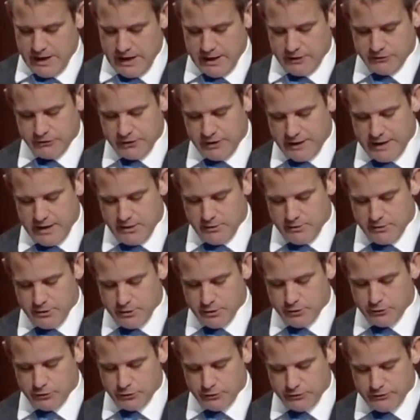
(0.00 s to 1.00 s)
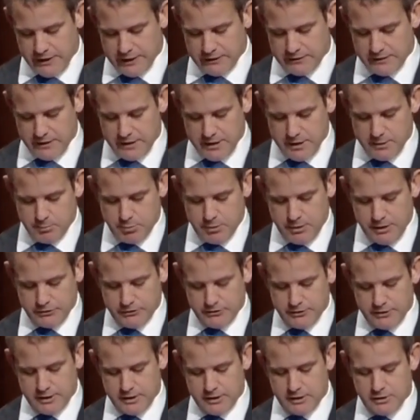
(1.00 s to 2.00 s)
casting out those who take the
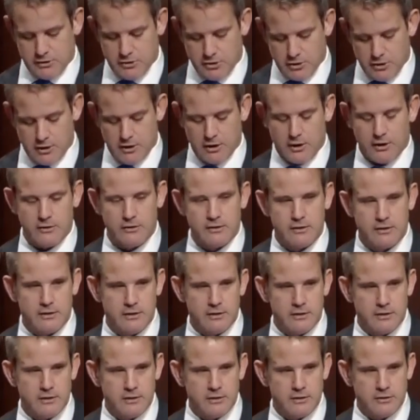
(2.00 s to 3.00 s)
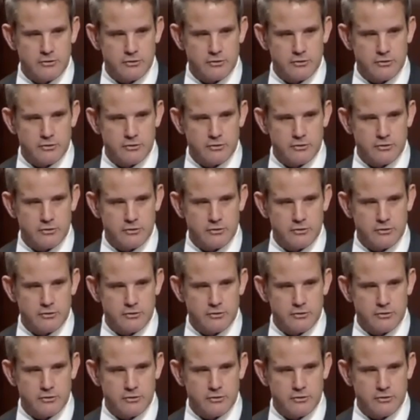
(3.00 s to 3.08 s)
unprecedented call